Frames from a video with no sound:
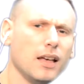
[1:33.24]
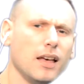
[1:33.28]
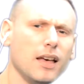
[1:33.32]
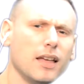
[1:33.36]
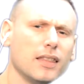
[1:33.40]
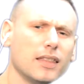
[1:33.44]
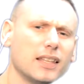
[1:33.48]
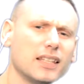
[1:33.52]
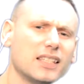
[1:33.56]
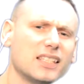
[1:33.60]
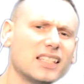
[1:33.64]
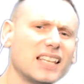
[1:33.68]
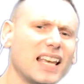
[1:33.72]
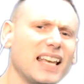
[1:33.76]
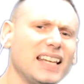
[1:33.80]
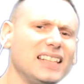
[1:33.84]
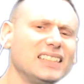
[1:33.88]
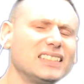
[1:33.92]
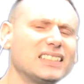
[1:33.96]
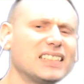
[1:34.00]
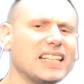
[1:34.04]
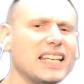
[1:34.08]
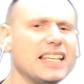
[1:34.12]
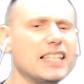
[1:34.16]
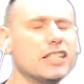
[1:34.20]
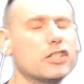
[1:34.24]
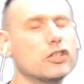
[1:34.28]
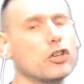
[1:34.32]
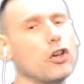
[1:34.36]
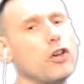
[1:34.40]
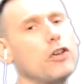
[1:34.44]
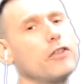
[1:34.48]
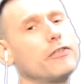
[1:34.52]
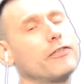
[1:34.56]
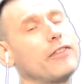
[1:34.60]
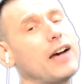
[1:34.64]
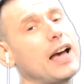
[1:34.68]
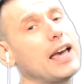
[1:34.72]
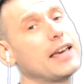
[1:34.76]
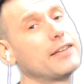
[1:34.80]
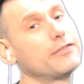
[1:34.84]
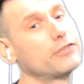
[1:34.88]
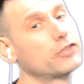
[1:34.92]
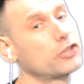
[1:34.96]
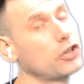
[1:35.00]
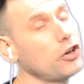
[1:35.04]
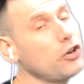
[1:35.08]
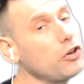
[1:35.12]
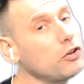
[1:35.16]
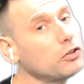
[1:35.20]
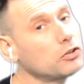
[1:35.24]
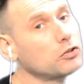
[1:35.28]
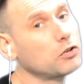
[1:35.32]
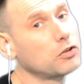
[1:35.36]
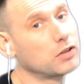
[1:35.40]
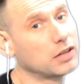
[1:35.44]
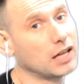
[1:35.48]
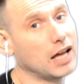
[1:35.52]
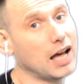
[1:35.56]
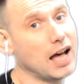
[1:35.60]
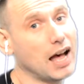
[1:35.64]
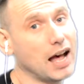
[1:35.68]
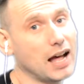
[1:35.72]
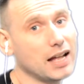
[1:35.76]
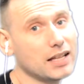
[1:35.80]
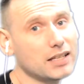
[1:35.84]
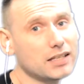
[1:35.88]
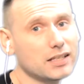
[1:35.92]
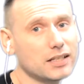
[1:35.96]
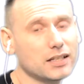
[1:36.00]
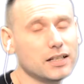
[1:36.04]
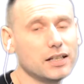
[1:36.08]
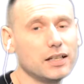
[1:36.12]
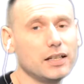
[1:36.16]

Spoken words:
The TC252, on the other hand,